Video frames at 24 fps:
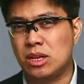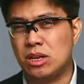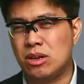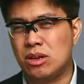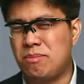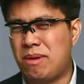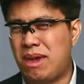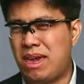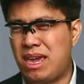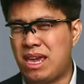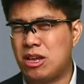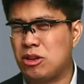
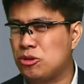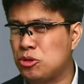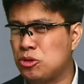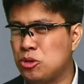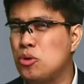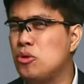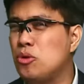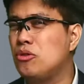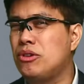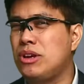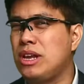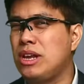Being
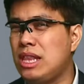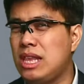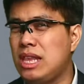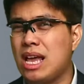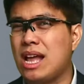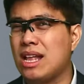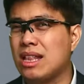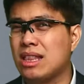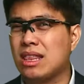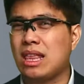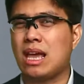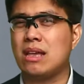too greedy
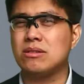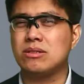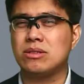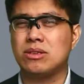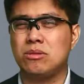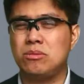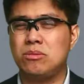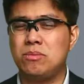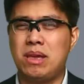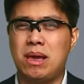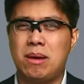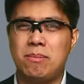at times
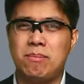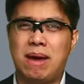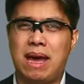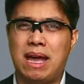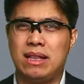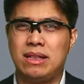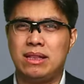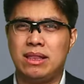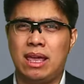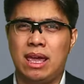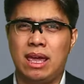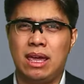could be a
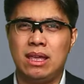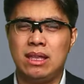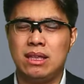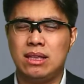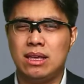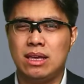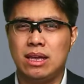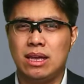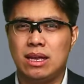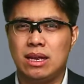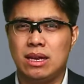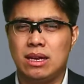bad thing.
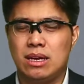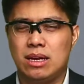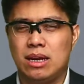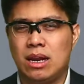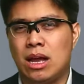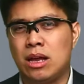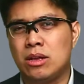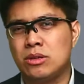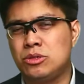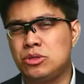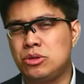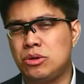
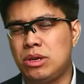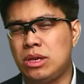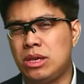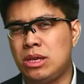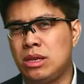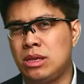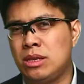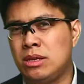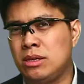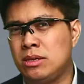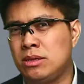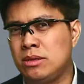Now,
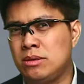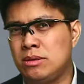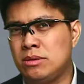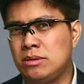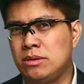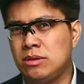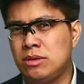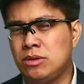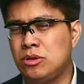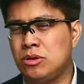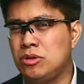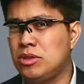
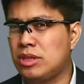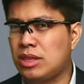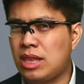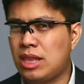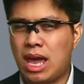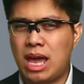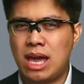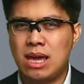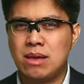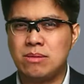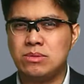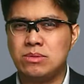during good
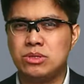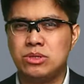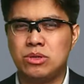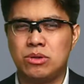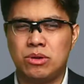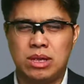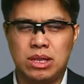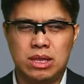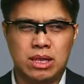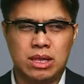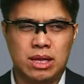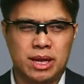times,
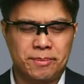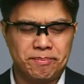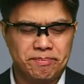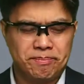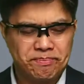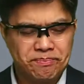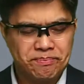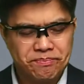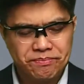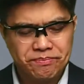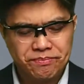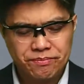during the
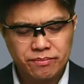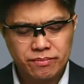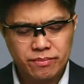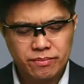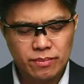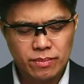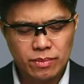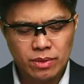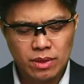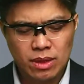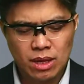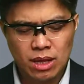
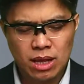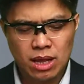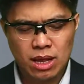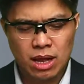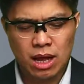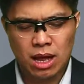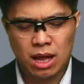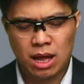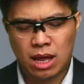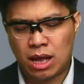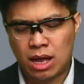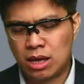
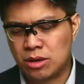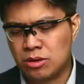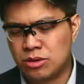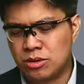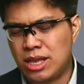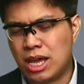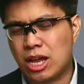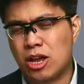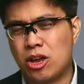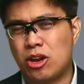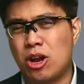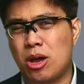good
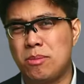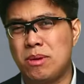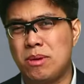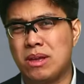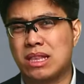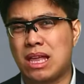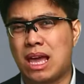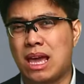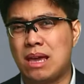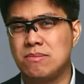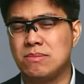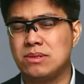economic
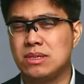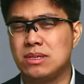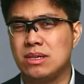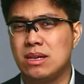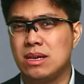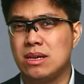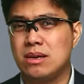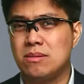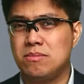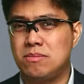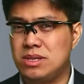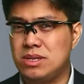times,
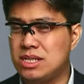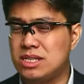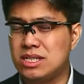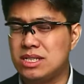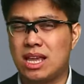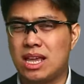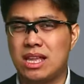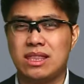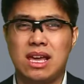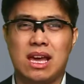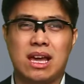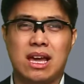business
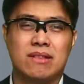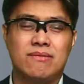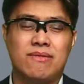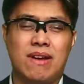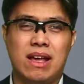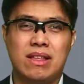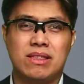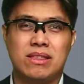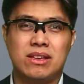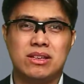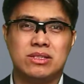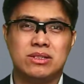can take
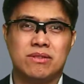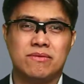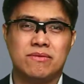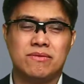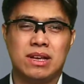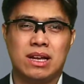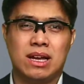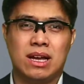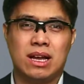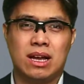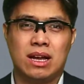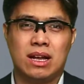advantage of
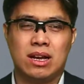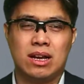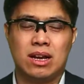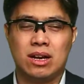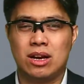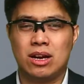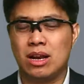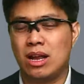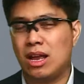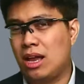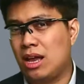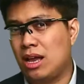the
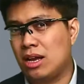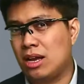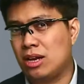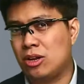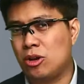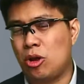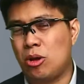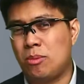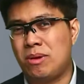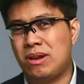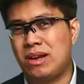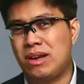
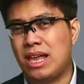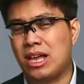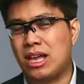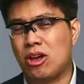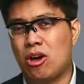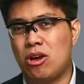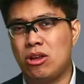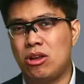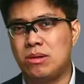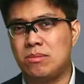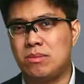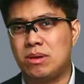global
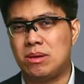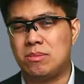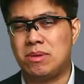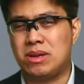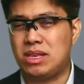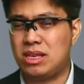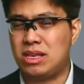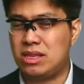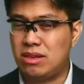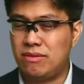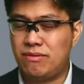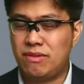economy, but
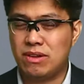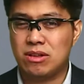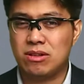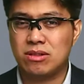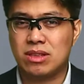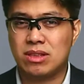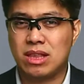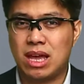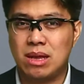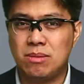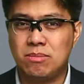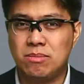in difficult
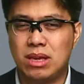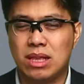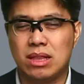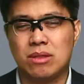time, it